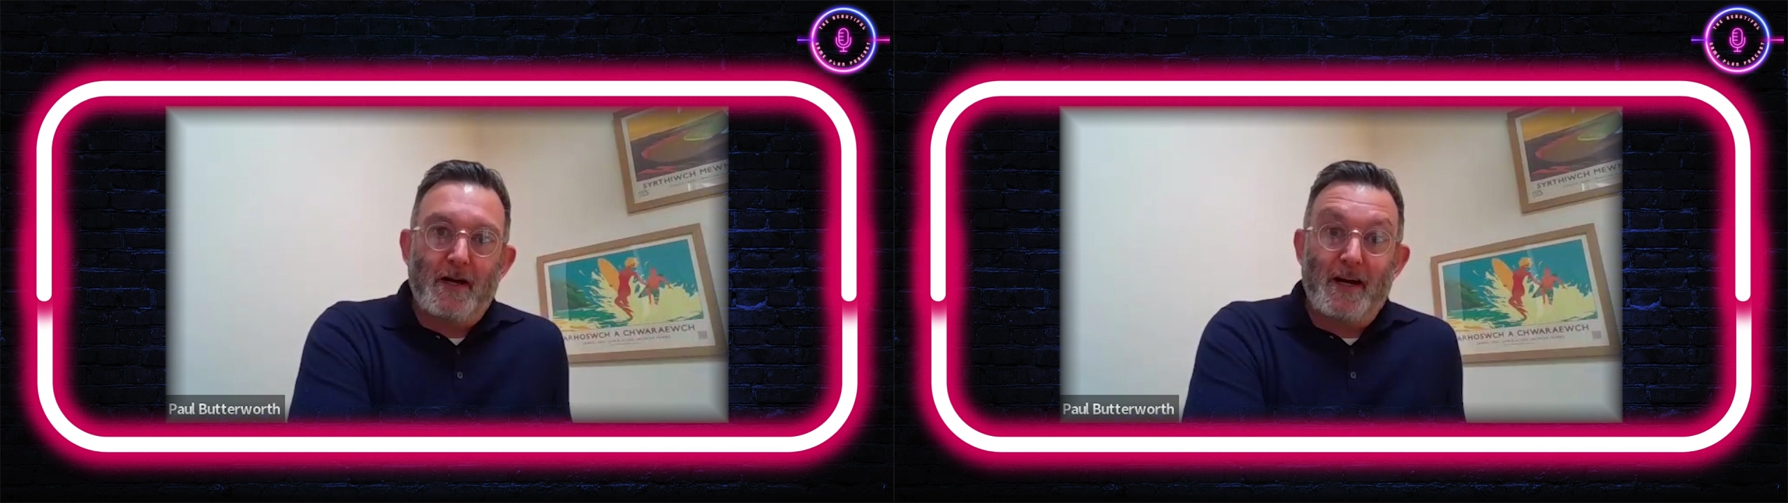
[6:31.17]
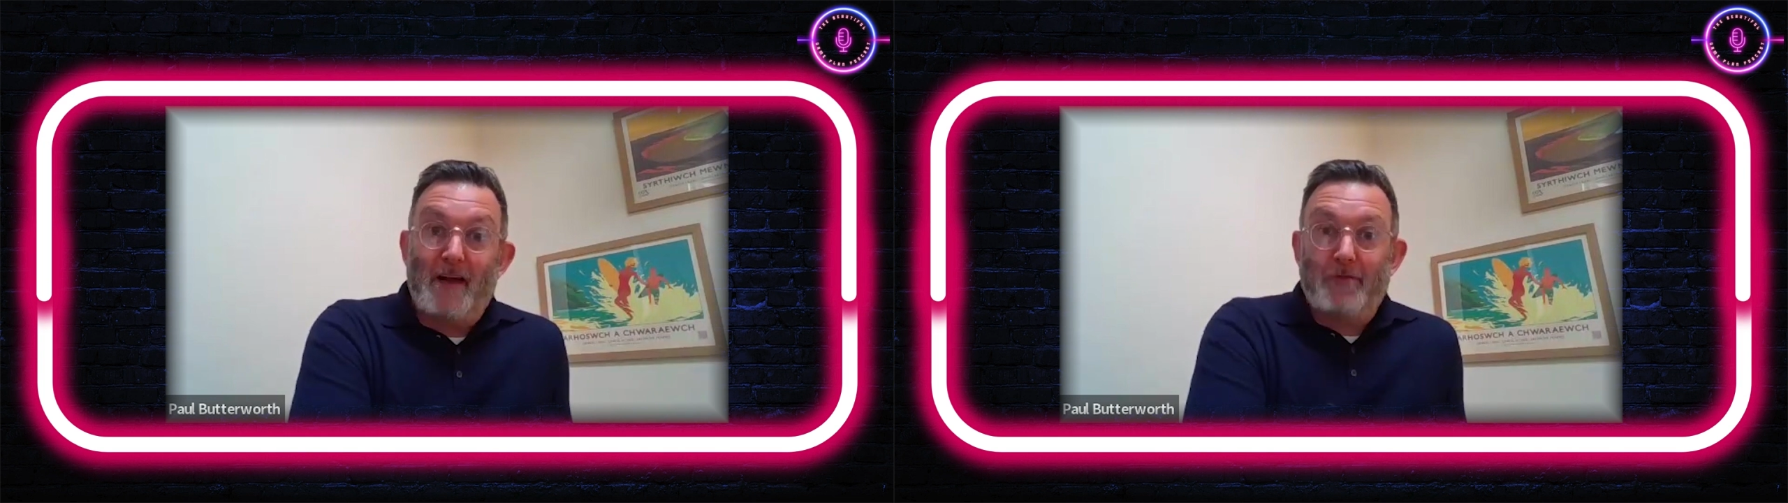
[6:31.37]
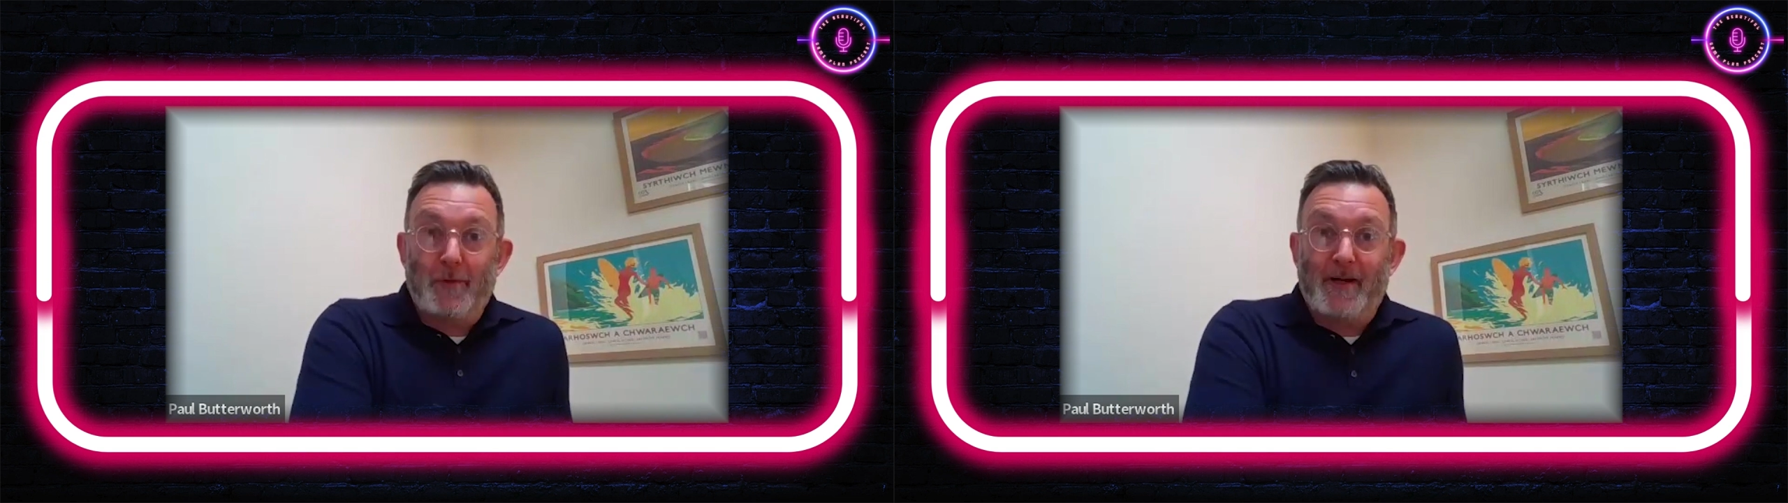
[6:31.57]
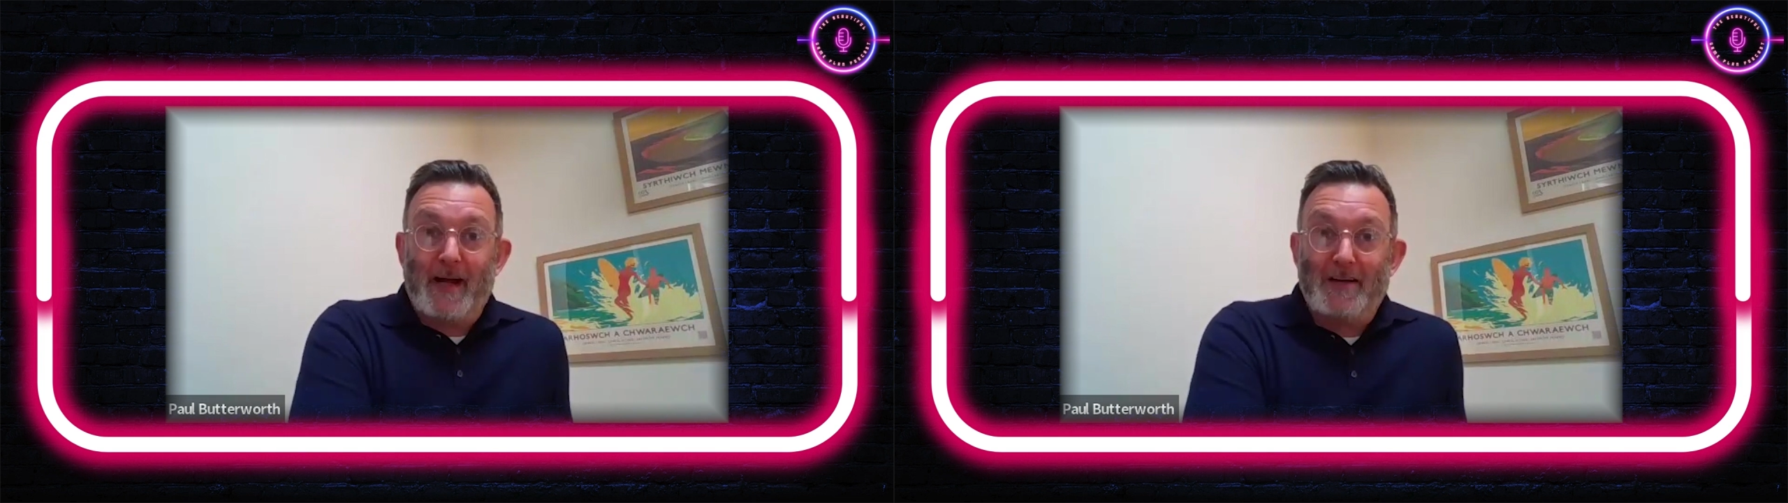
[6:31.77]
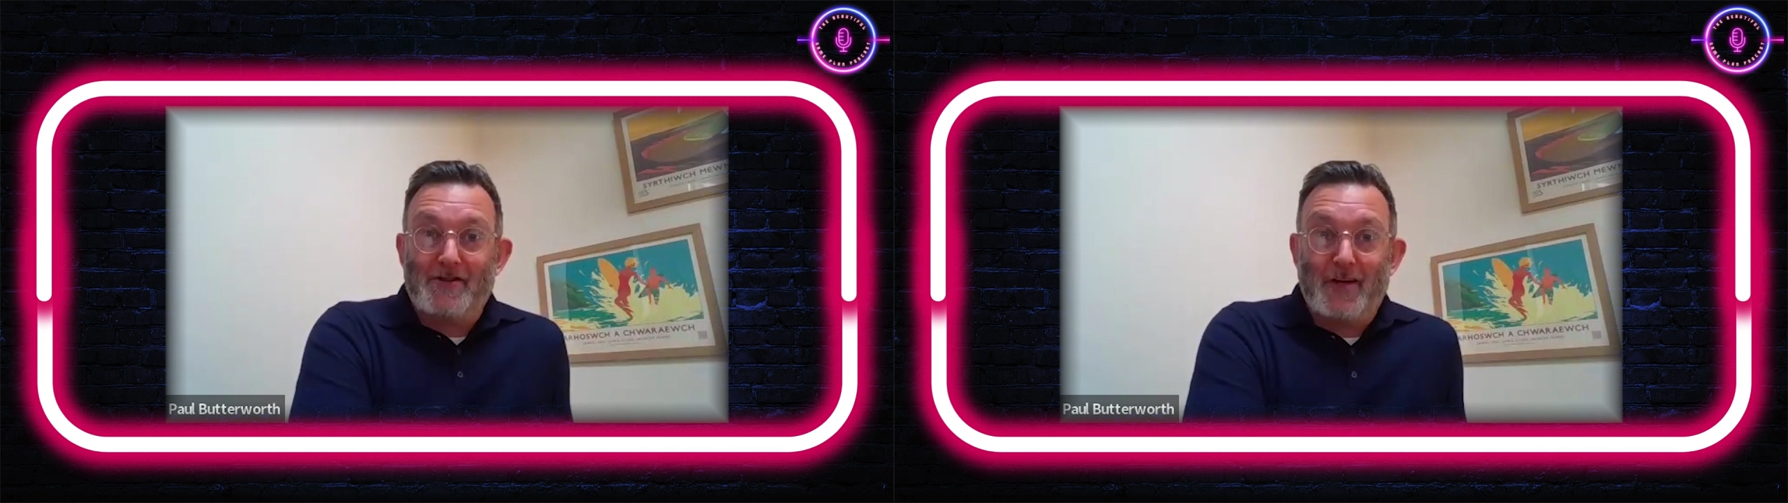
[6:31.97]
and everybody
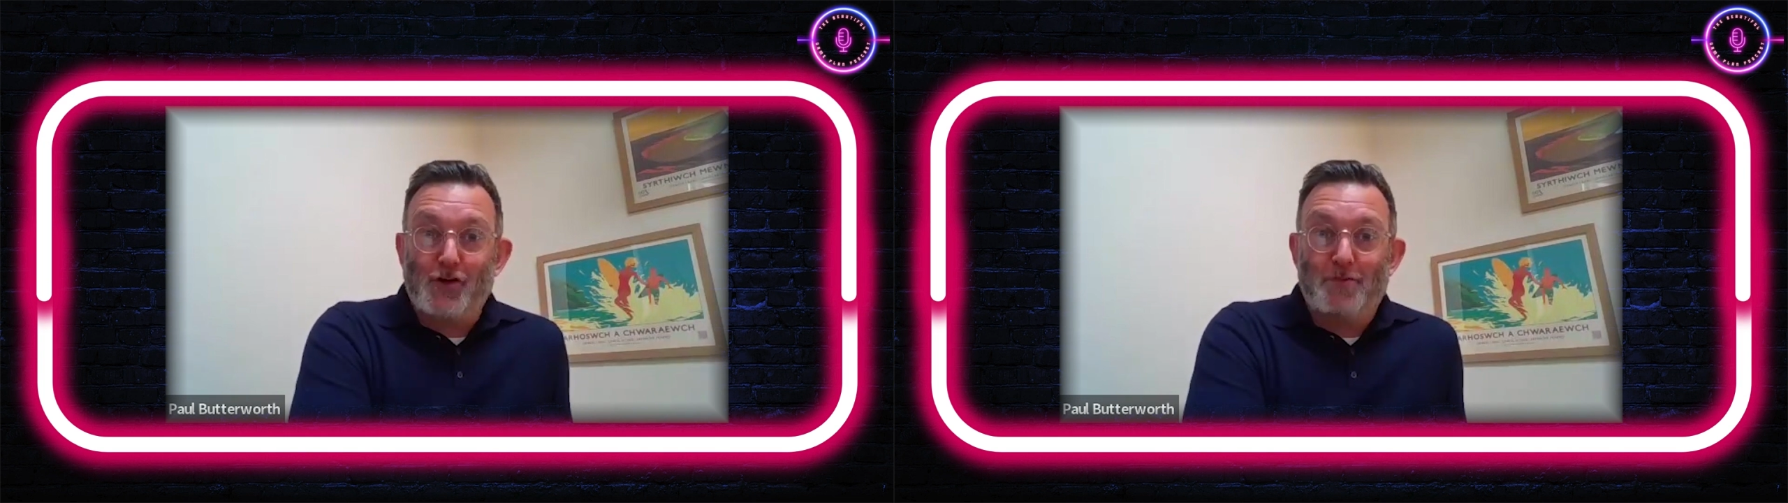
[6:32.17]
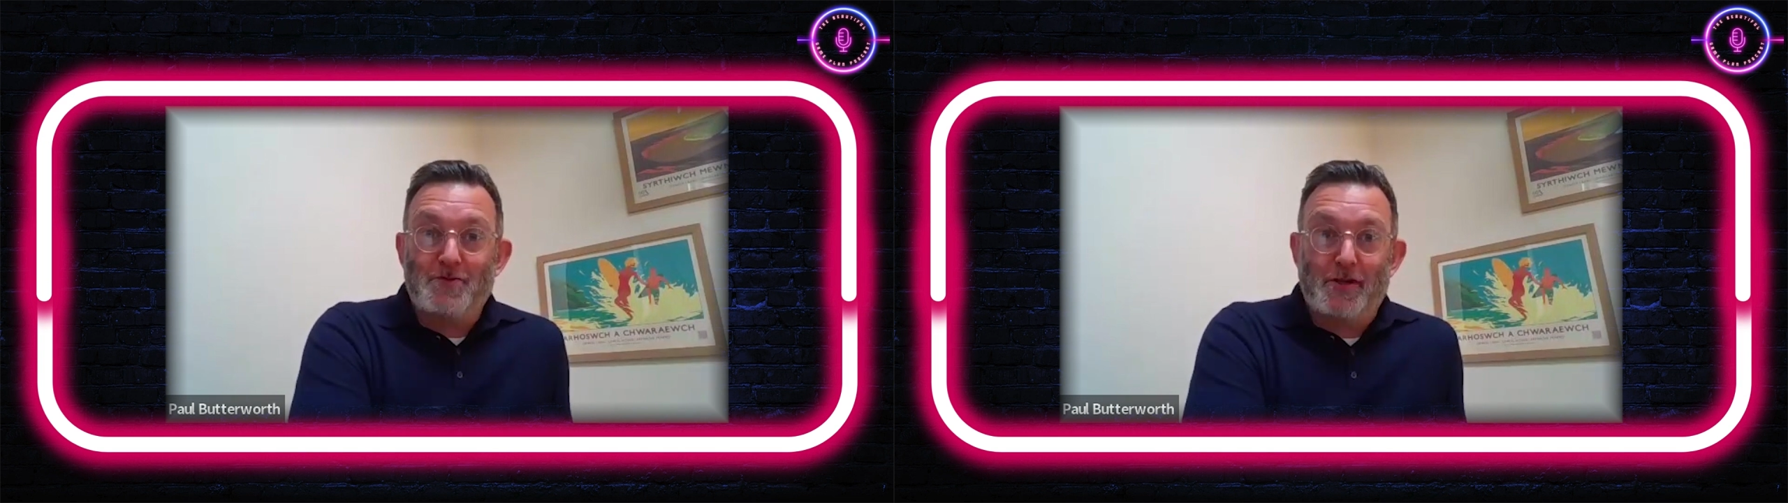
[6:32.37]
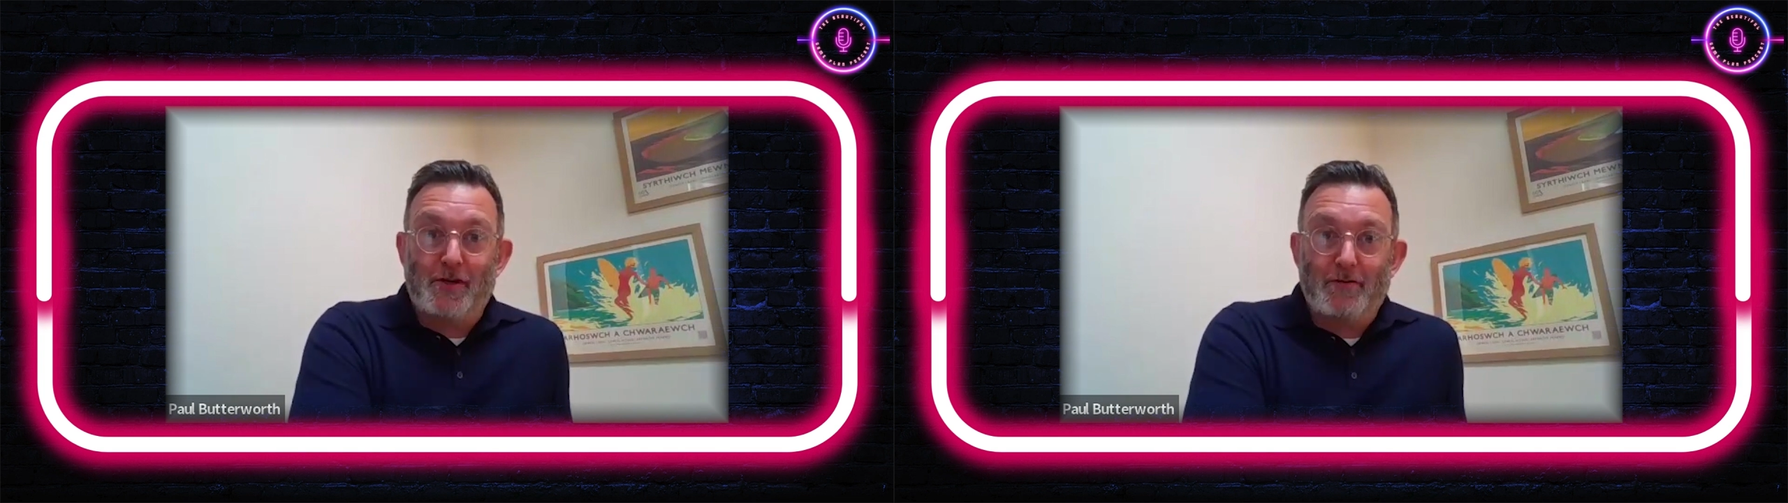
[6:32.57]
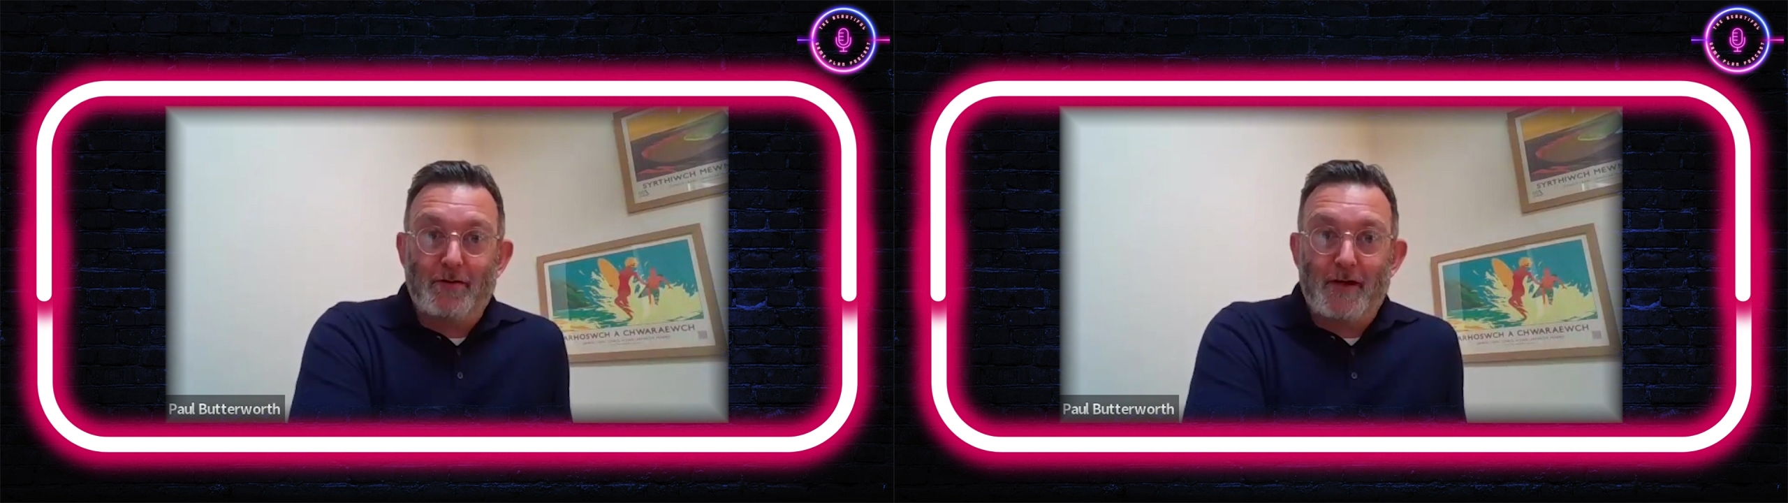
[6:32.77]
has their job to do.